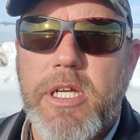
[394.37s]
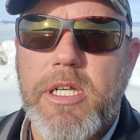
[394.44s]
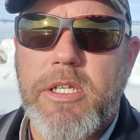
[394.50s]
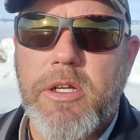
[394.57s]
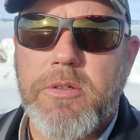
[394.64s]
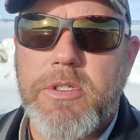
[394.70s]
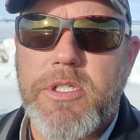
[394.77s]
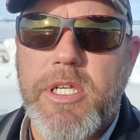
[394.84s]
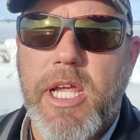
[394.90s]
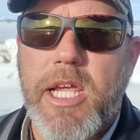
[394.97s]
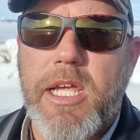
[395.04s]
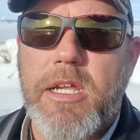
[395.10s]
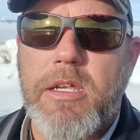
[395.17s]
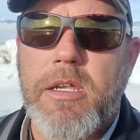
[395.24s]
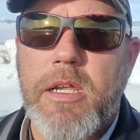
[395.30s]
Don't stay
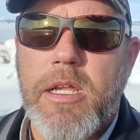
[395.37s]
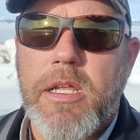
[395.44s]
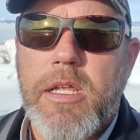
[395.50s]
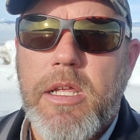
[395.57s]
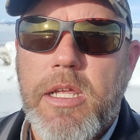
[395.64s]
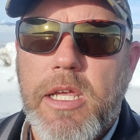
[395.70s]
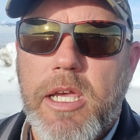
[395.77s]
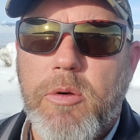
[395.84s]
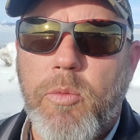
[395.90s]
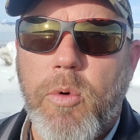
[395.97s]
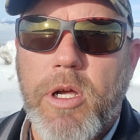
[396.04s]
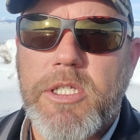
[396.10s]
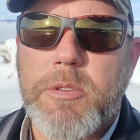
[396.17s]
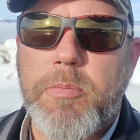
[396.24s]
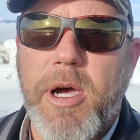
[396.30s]
in
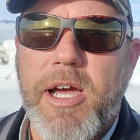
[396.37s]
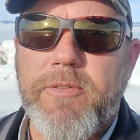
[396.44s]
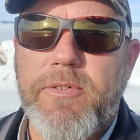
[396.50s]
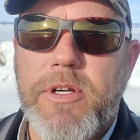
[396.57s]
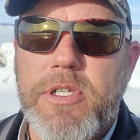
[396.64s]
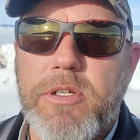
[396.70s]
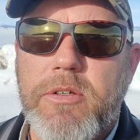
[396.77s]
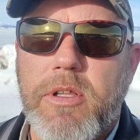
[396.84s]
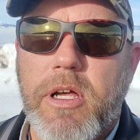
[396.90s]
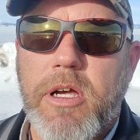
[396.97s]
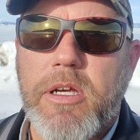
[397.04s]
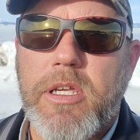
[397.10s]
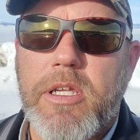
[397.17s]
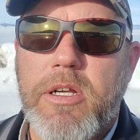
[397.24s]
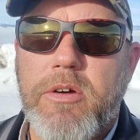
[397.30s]
one spot for too
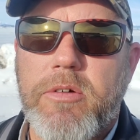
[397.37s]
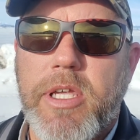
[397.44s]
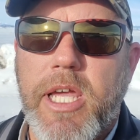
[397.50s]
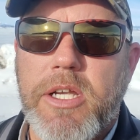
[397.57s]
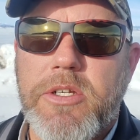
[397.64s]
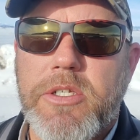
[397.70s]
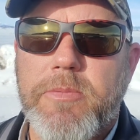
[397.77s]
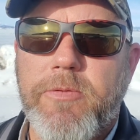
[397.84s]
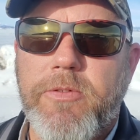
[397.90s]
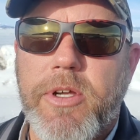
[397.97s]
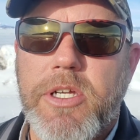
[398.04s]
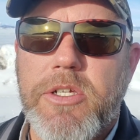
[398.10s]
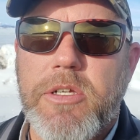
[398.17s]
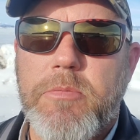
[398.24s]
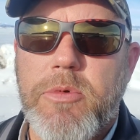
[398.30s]
long. You know, catch some
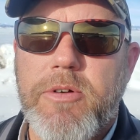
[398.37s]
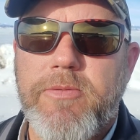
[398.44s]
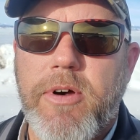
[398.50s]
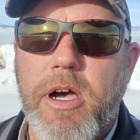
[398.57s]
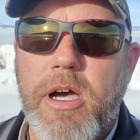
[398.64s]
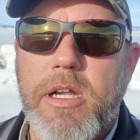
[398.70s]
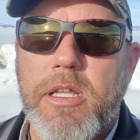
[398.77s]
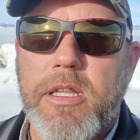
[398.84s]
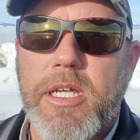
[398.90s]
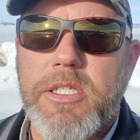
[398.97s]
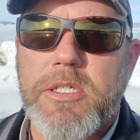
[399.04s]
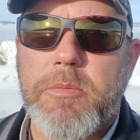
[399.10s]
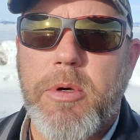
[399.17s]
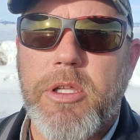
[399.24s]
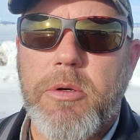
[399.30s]
fish and move on, and let
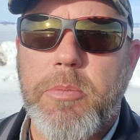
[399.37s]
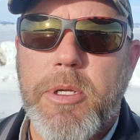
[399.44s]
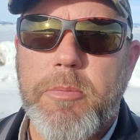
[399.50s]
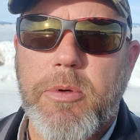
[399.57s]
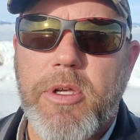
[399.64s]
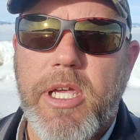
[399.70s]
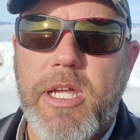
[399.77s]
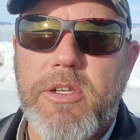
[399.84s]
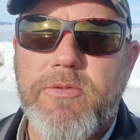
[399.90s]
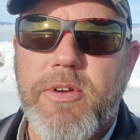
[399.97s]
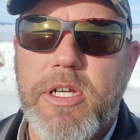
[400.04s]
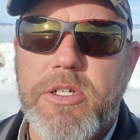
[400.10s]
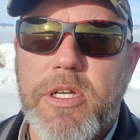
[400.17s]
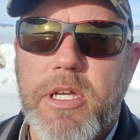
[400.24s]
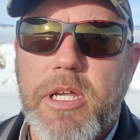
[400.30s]
some other people catch
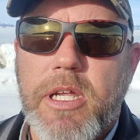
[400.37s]
fish.